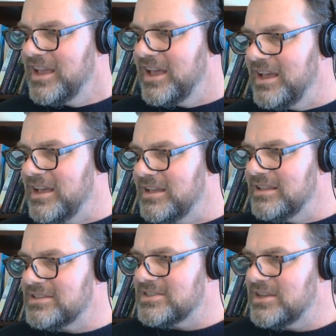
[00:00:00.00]

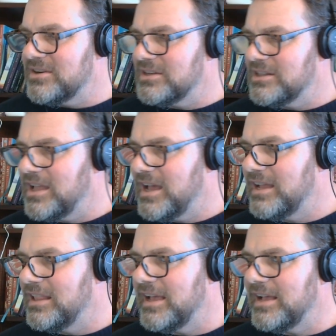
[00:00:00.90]
Uh, Sarah
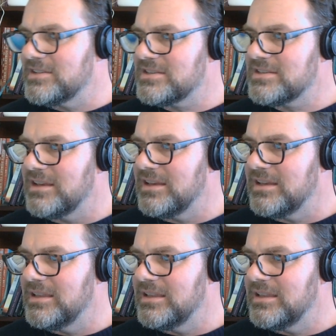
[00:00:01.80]
Lyle asks, uh,